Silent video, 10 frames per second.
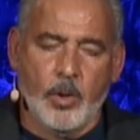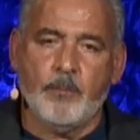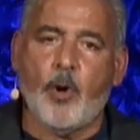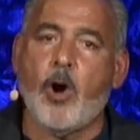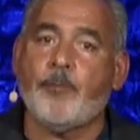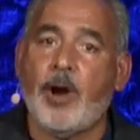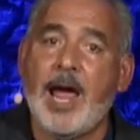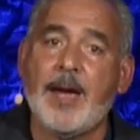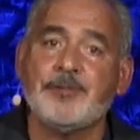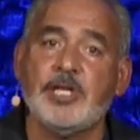Or
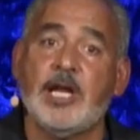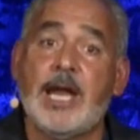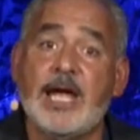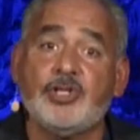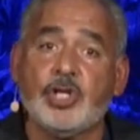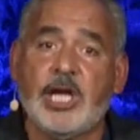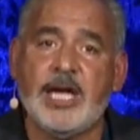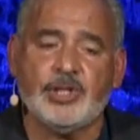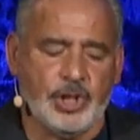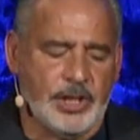perhaps in an
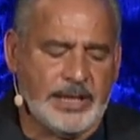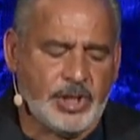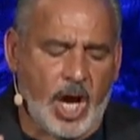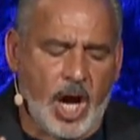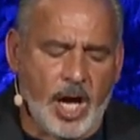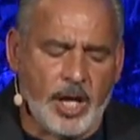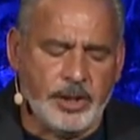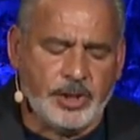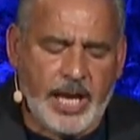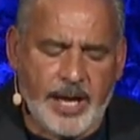education that's
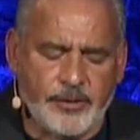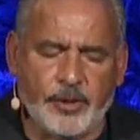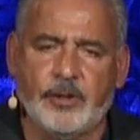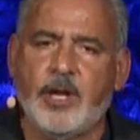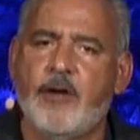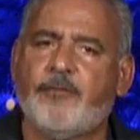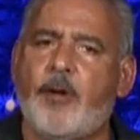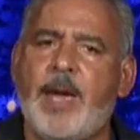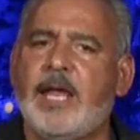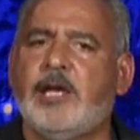untethered
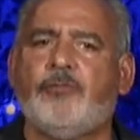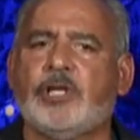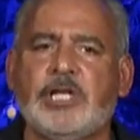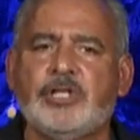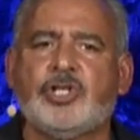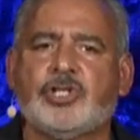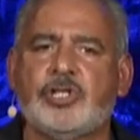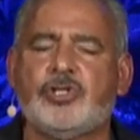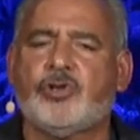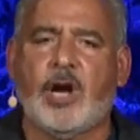from any religious
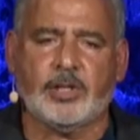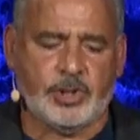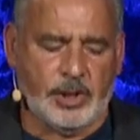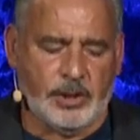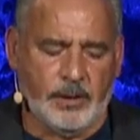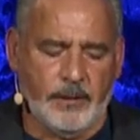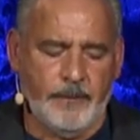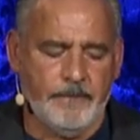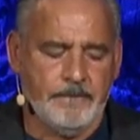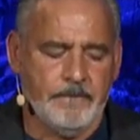instruction?
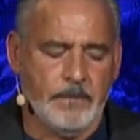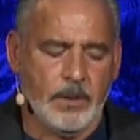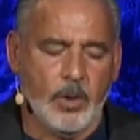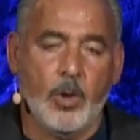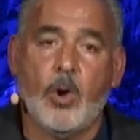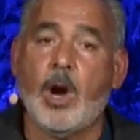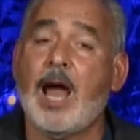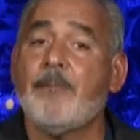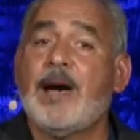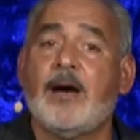Or
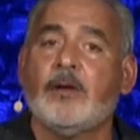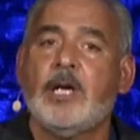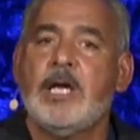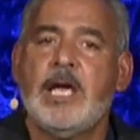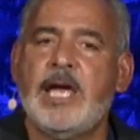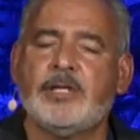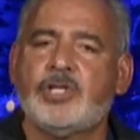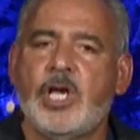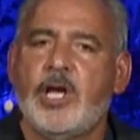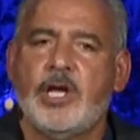how about
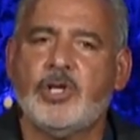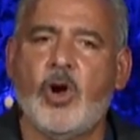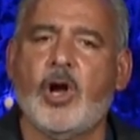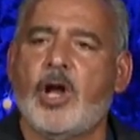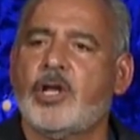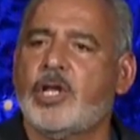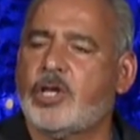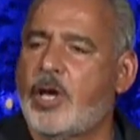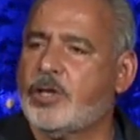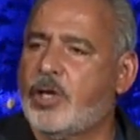it's your,
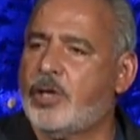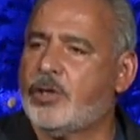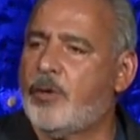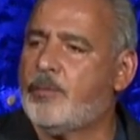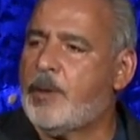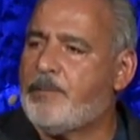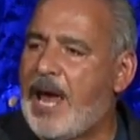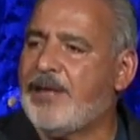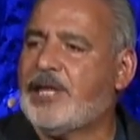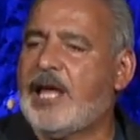the, the, the, the
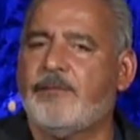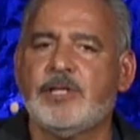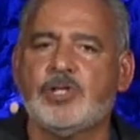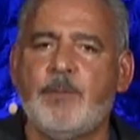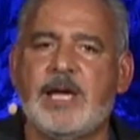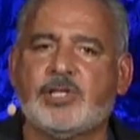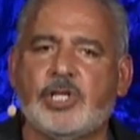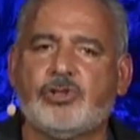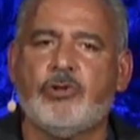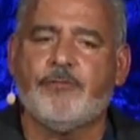path out of this mess
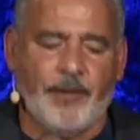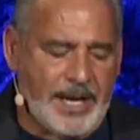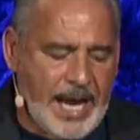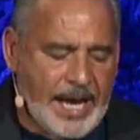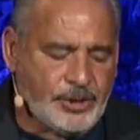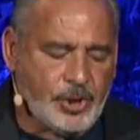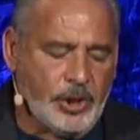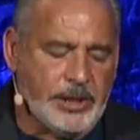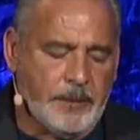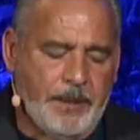is through
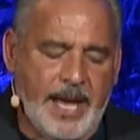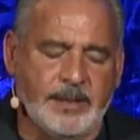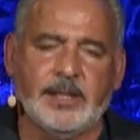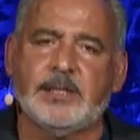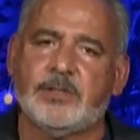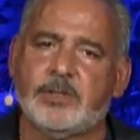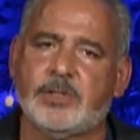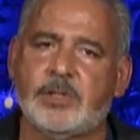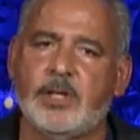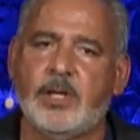financial
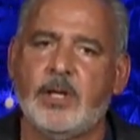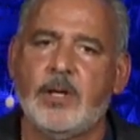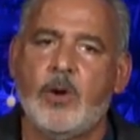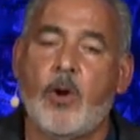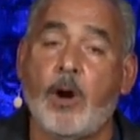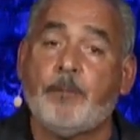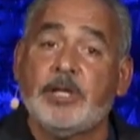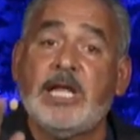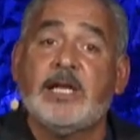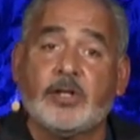independence or a
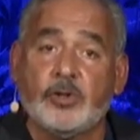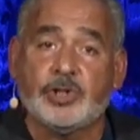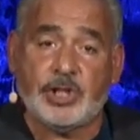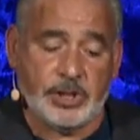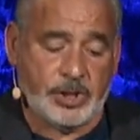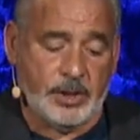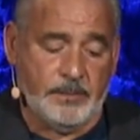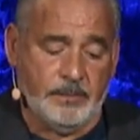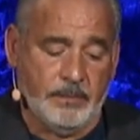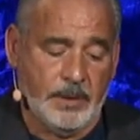political
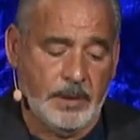system